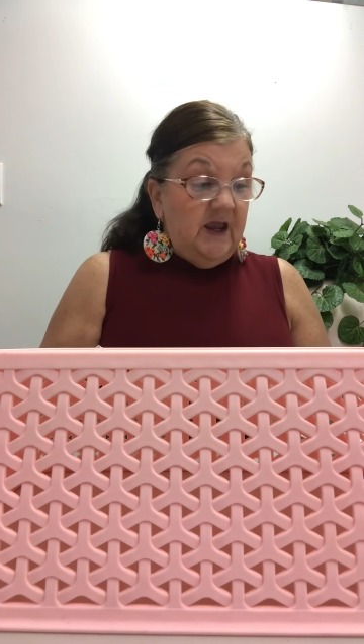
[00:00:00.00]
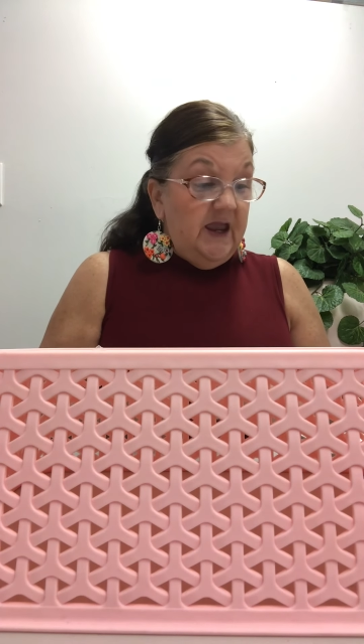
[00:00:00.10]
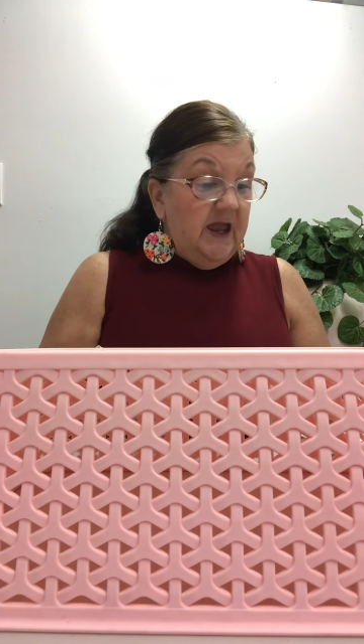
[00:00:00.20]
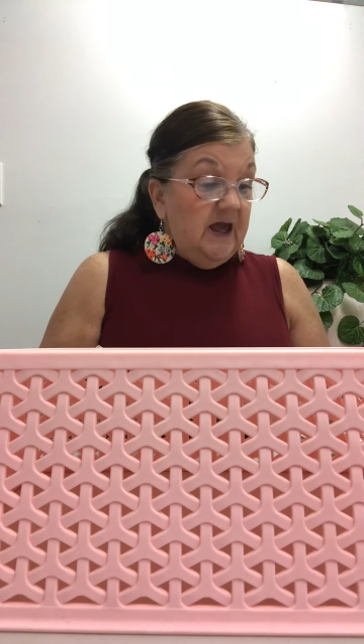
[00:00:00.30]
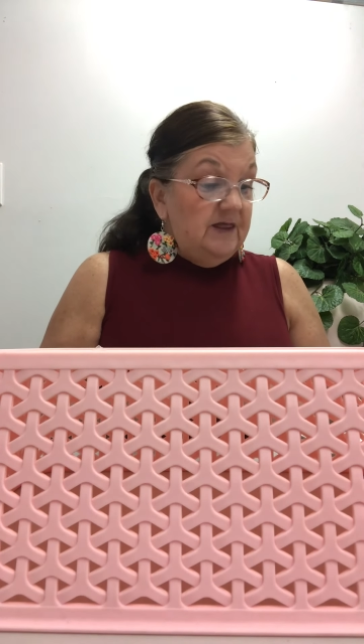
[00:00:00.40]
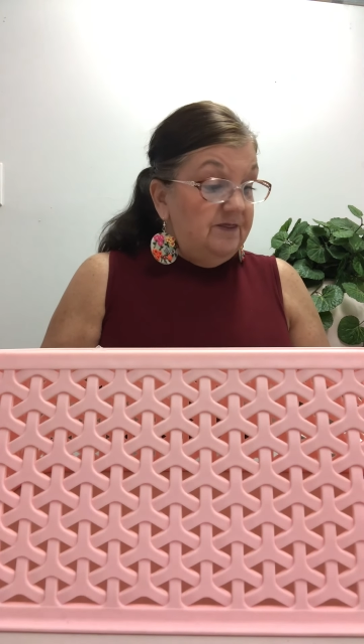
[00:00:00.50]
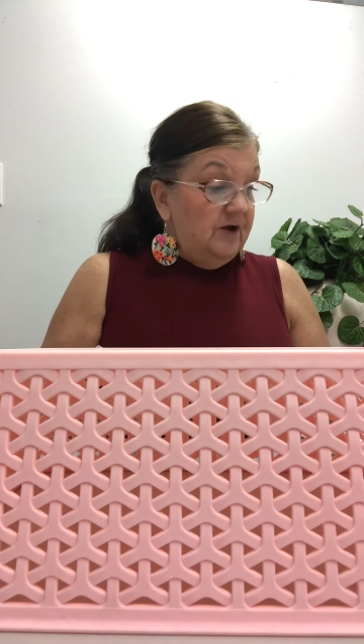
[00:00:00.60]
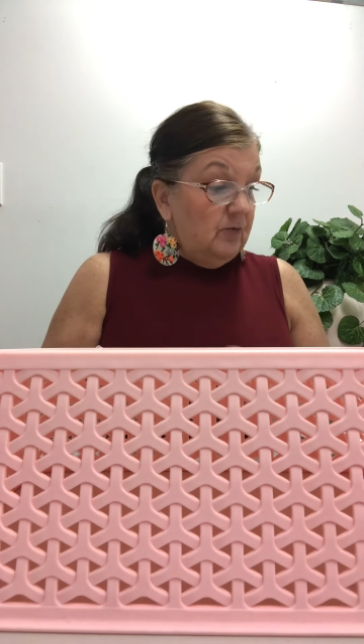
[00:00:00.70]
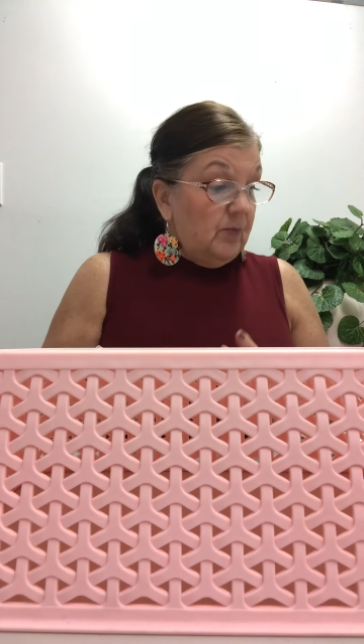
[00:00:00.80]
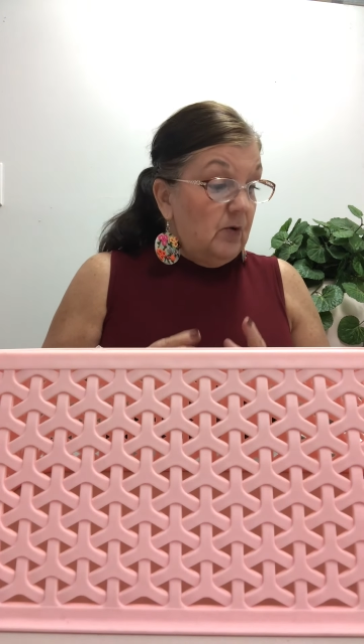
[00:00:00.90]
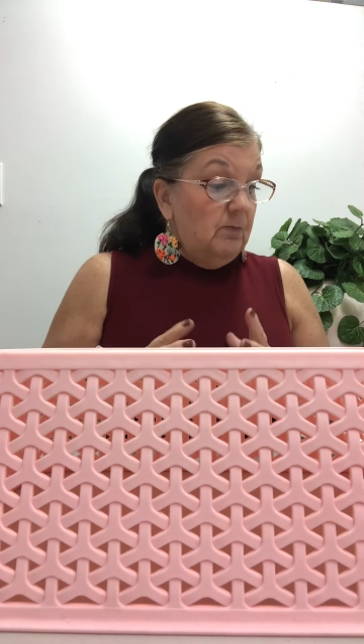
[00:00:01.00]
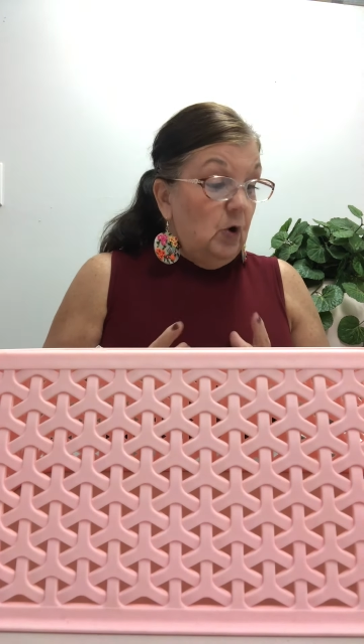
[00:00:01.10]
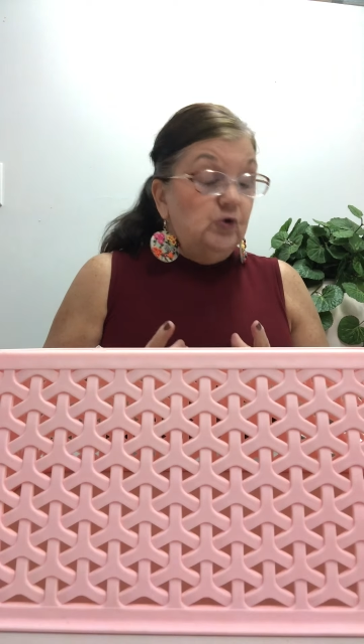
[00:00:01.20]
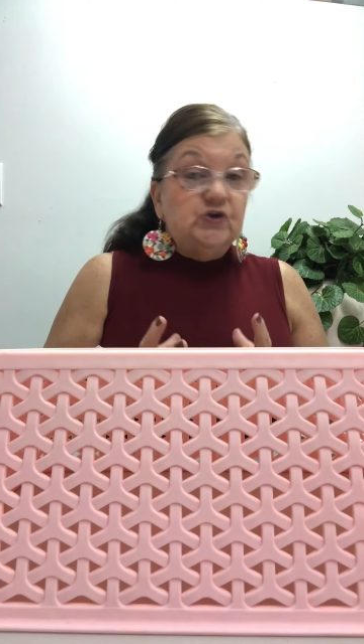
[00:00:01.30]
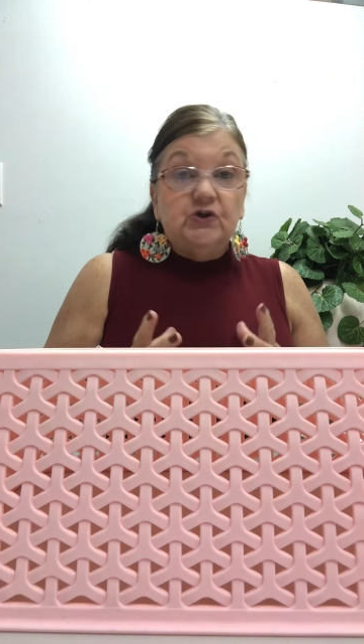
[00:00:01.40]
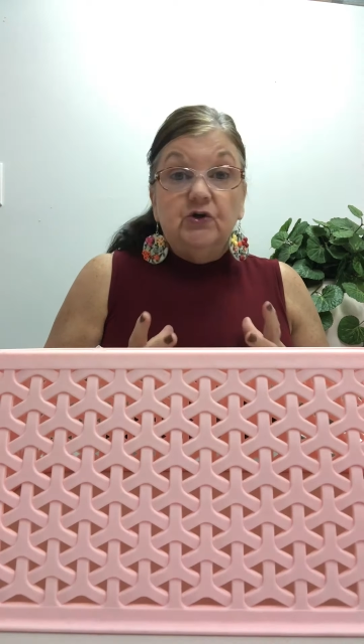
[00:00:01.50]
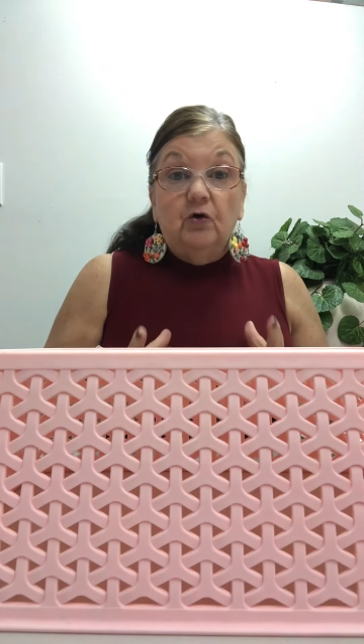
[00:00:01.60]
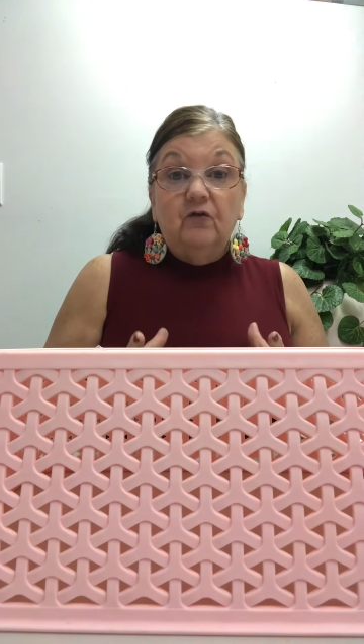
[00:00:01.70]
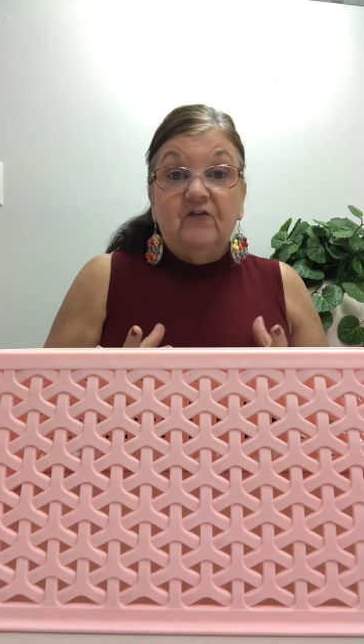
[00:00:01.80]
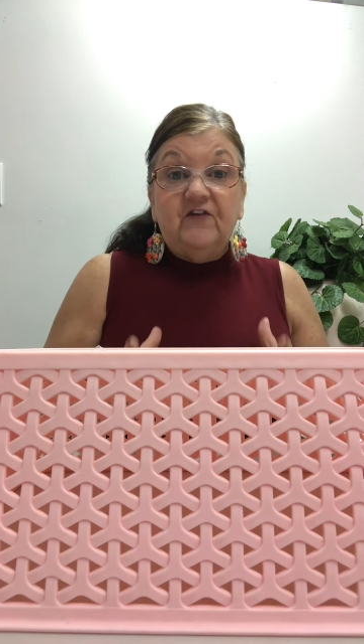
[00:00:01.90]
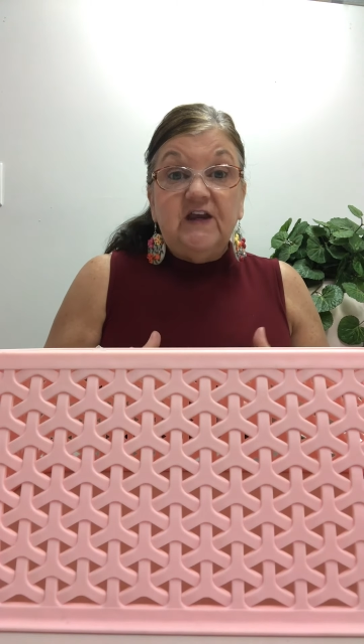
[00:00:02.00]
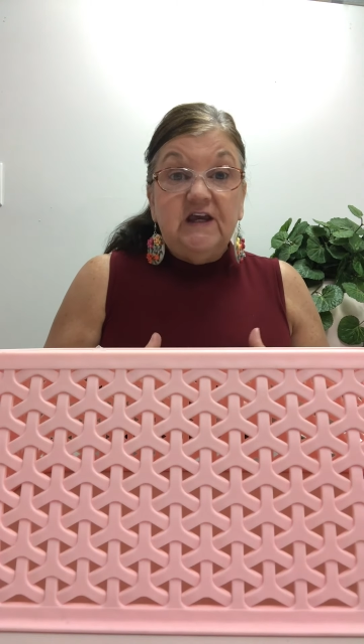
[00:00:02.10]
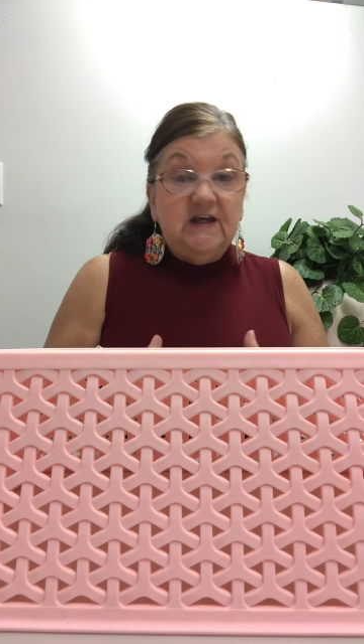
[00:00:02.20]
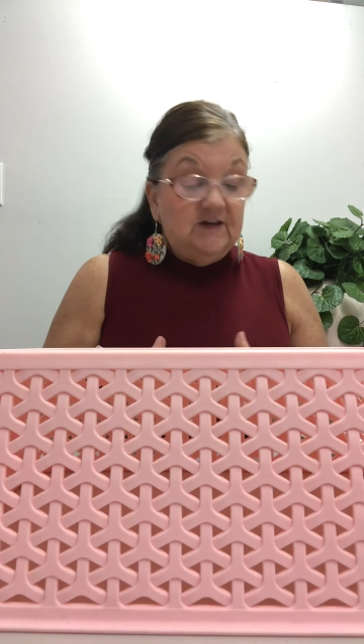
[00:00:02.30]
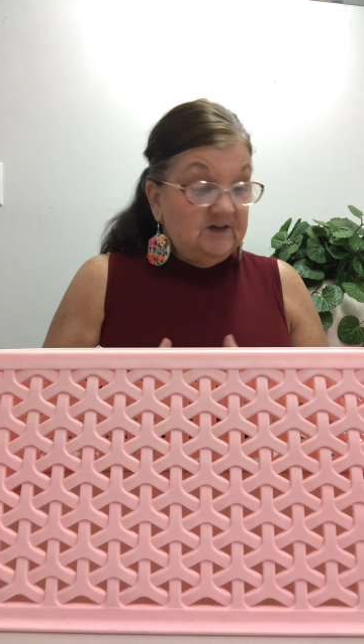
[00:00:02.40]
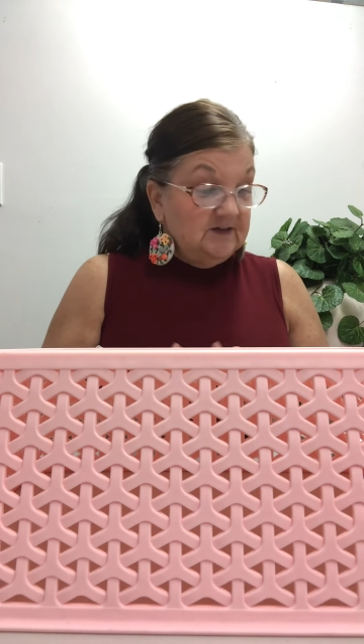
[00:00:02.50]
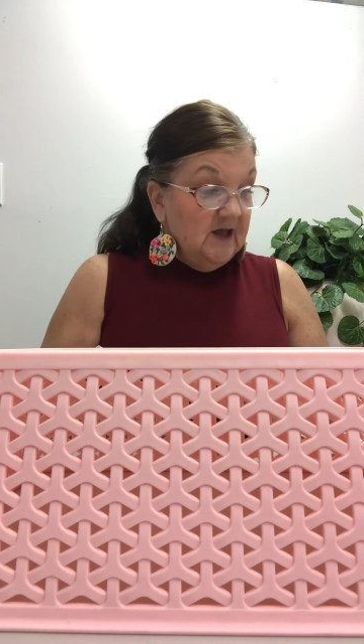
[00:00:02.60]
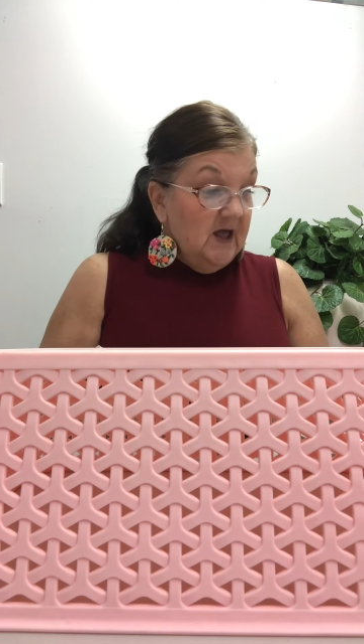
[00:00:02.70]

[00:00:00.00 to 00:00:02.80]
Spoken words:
and their promotional fees.